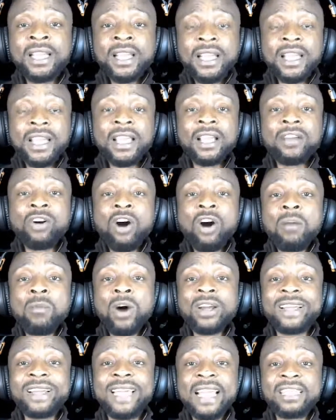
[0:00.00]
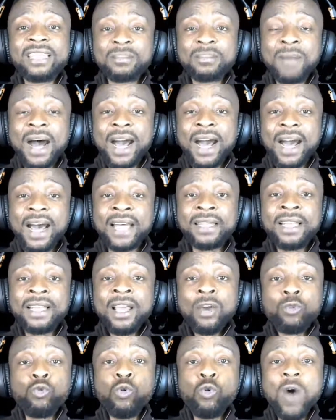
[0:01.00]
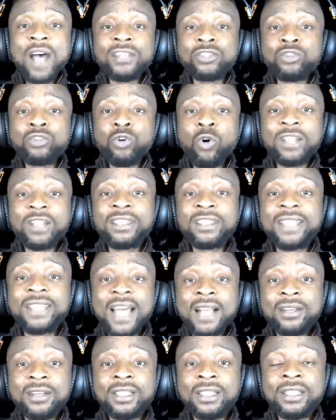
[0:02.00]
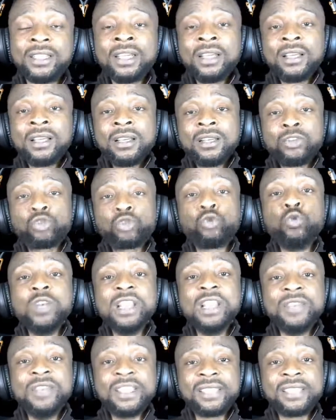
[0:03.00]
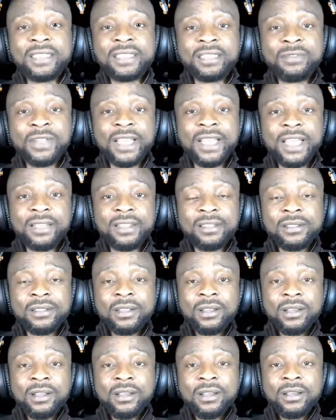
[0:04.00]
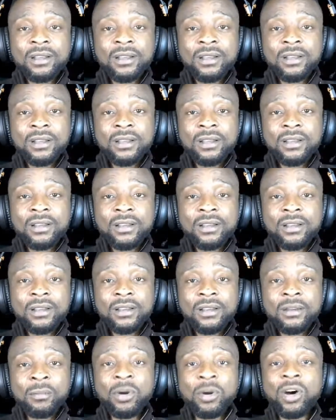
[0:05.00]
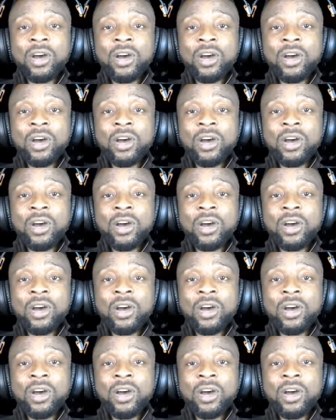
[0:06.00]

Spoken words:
a common gate man who has no ordinary school leaving certificates. But